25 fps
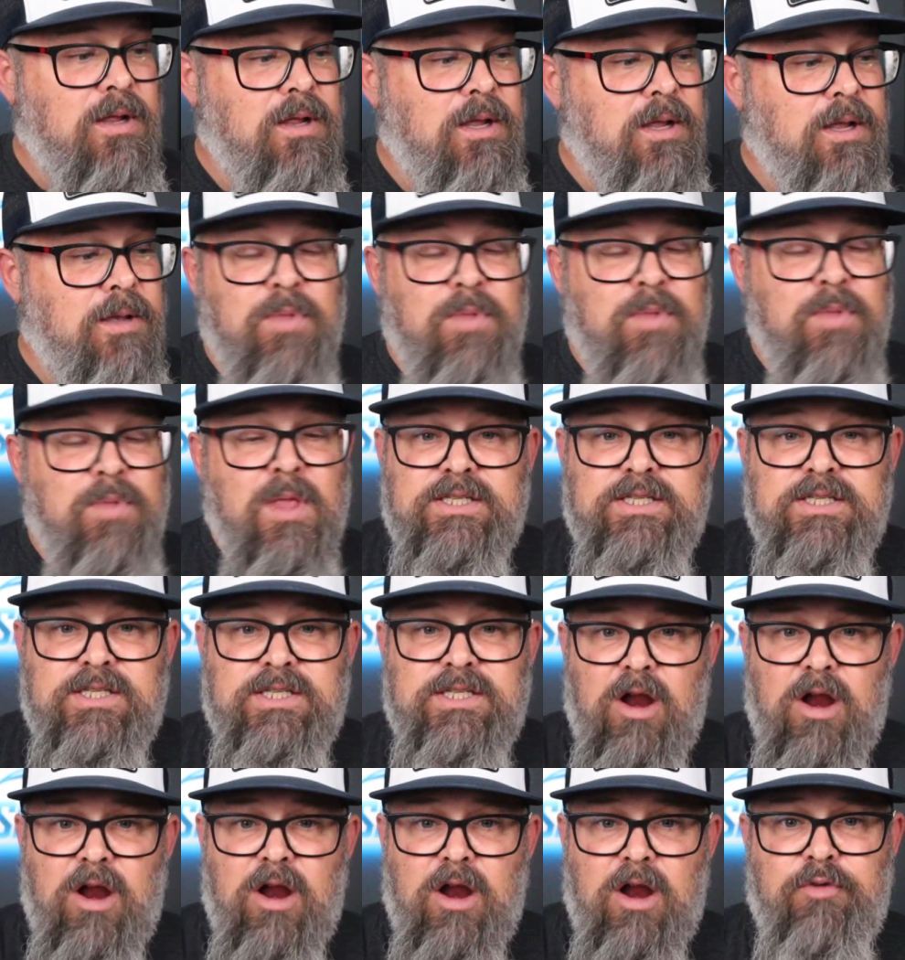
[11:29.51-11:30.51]
Start
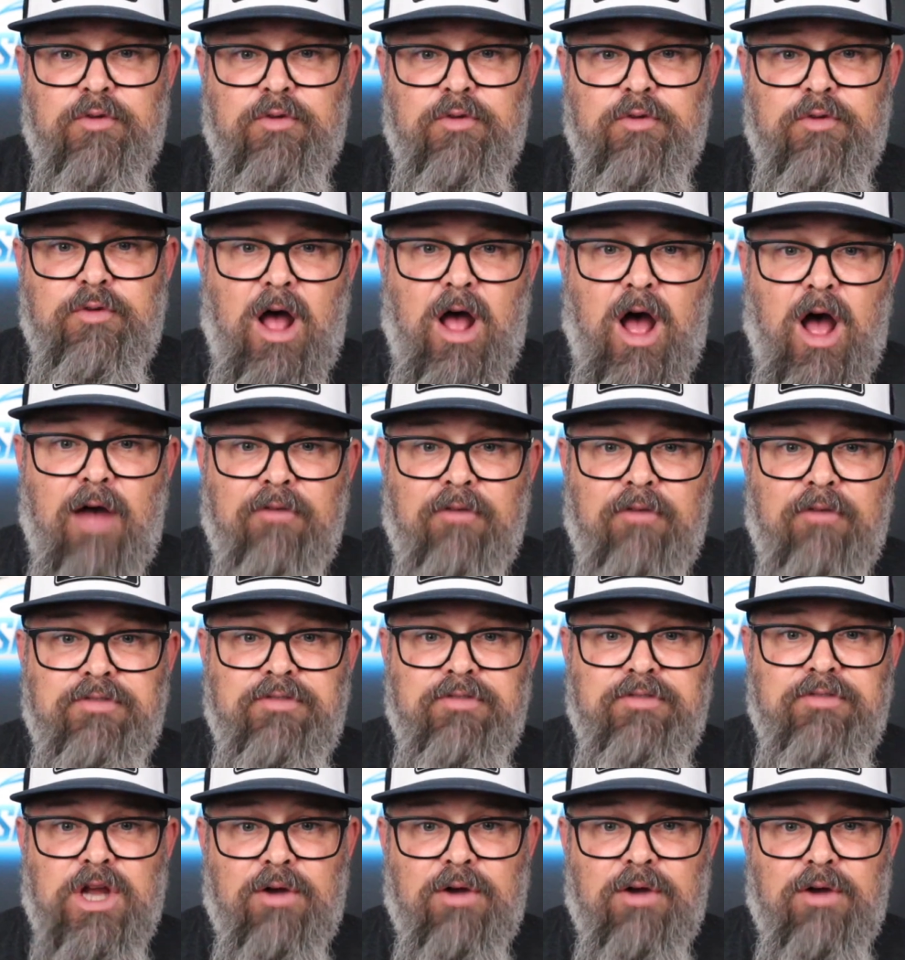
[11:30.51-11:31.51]
off with an
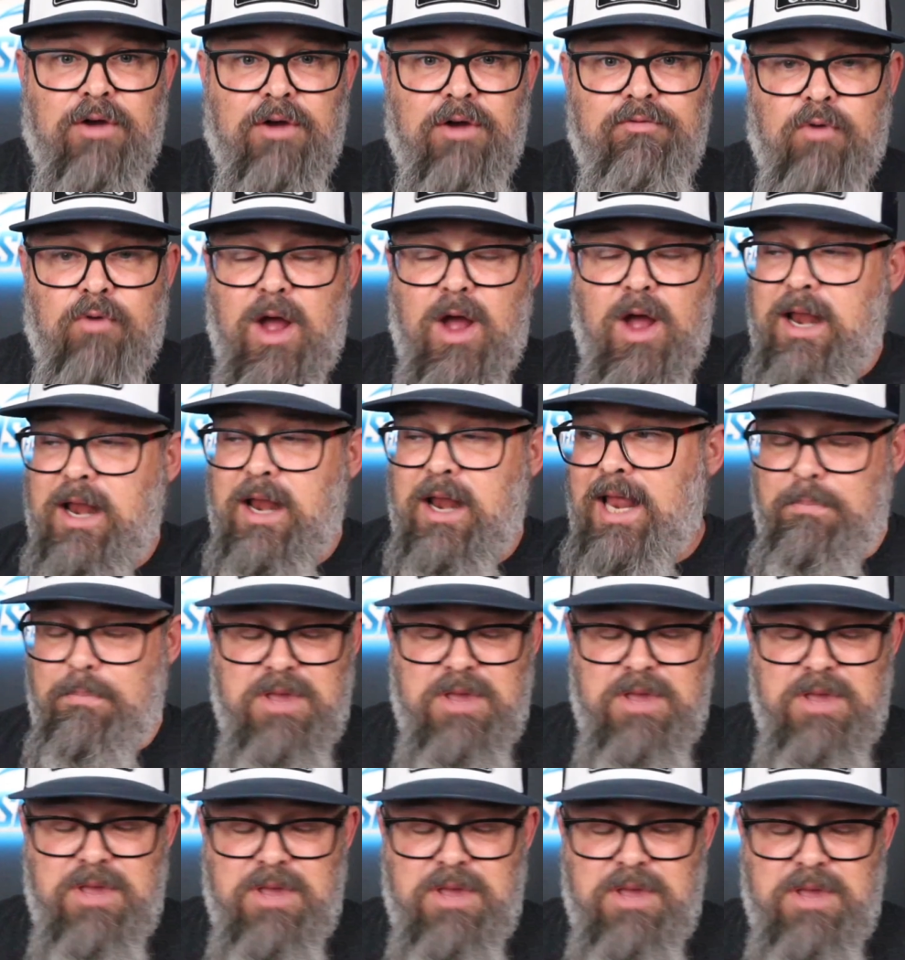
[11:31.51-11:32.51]
off-the-shelf rod like a medium
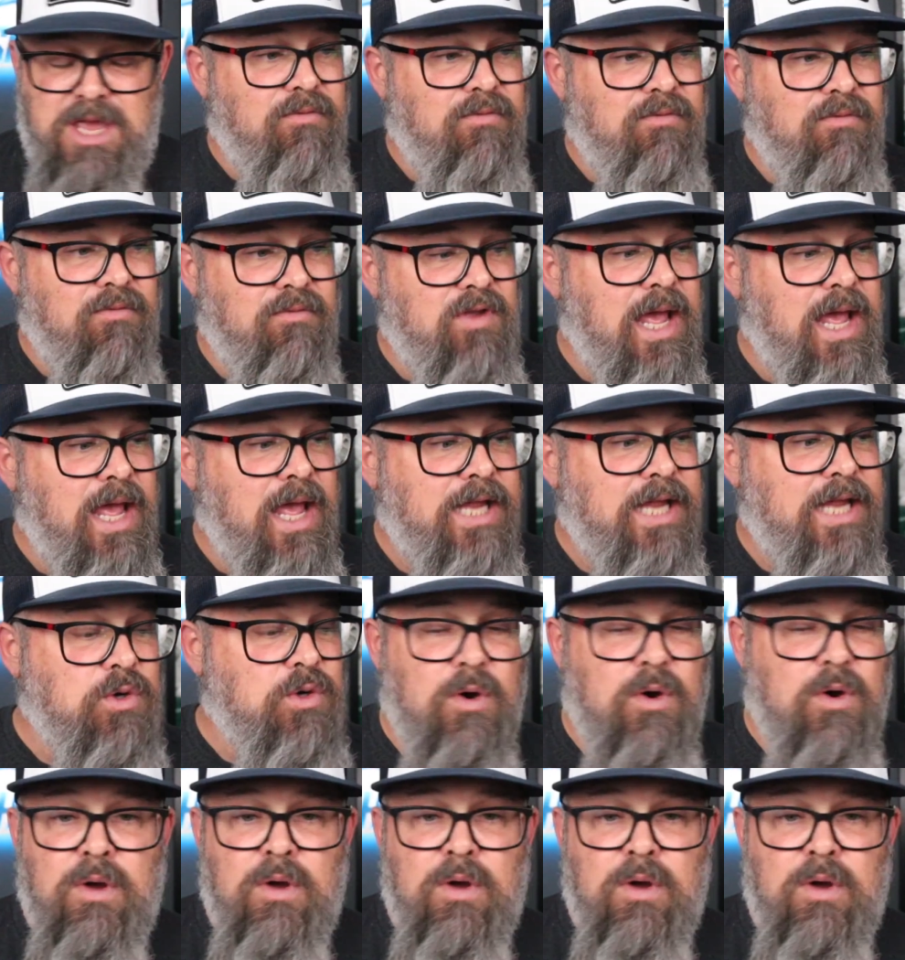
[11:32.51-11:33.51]
heavy nitro,
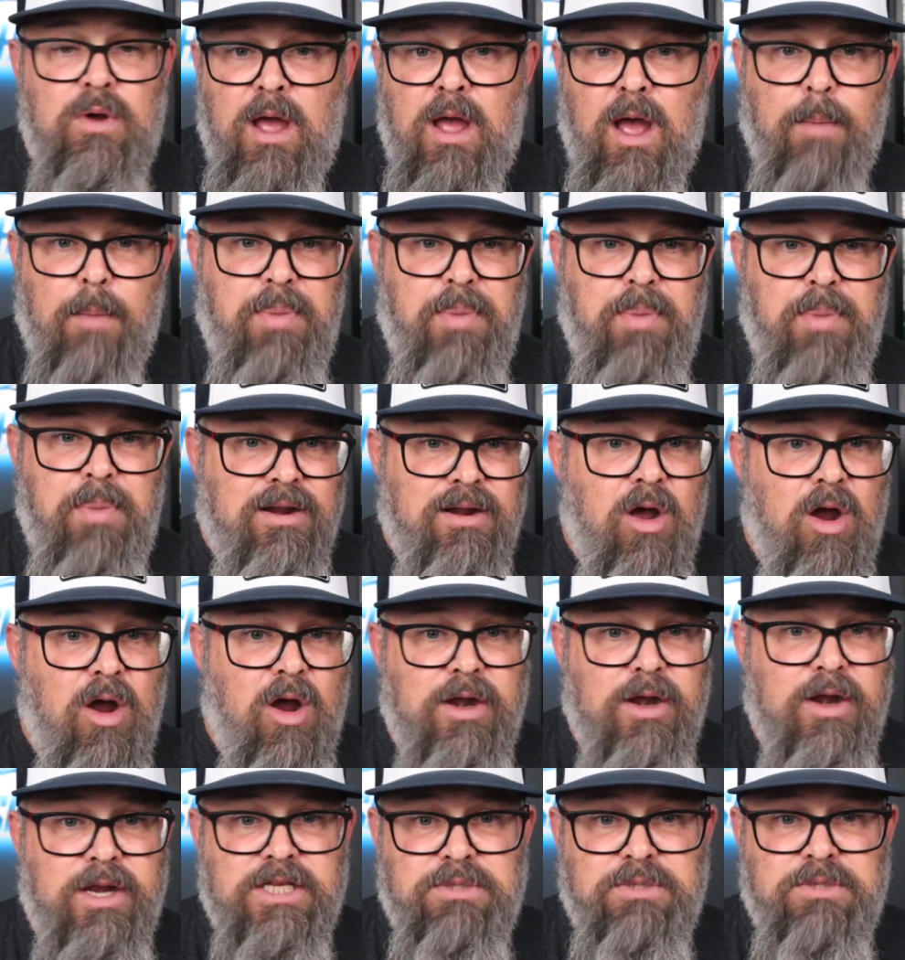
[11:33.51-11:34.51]
a Penn Carnage
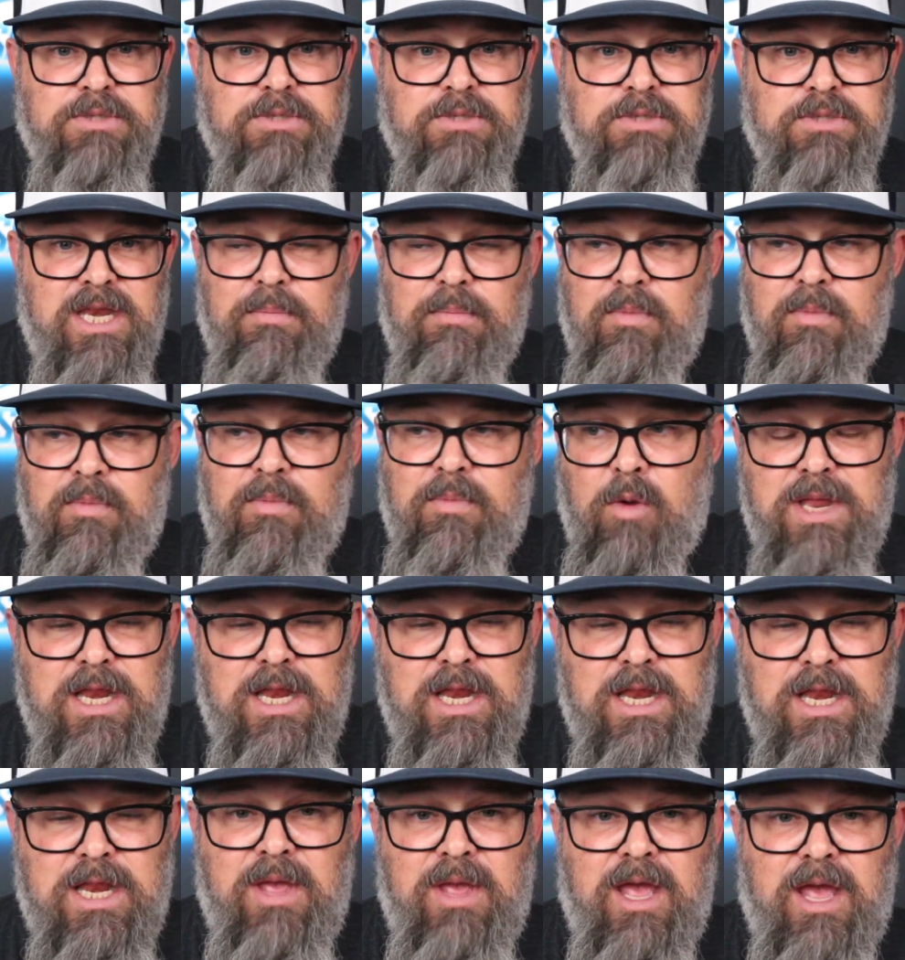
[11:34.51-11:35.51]
medium or medium
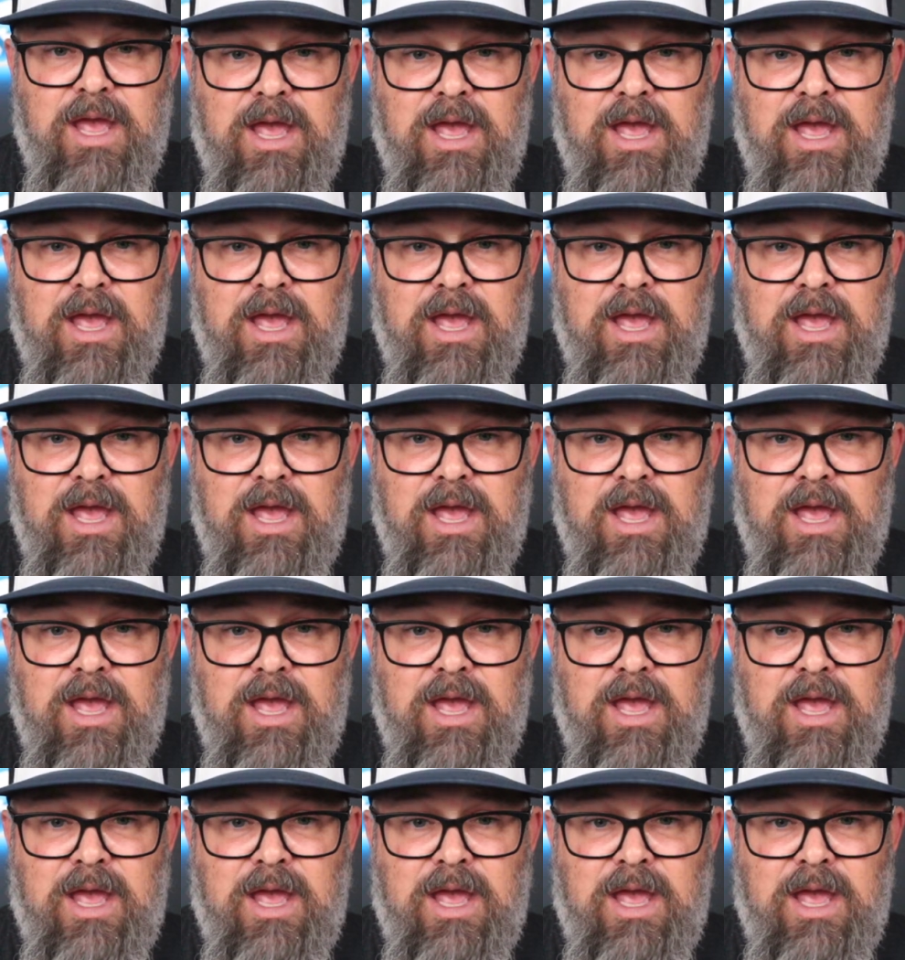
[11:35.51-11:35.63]
heavy.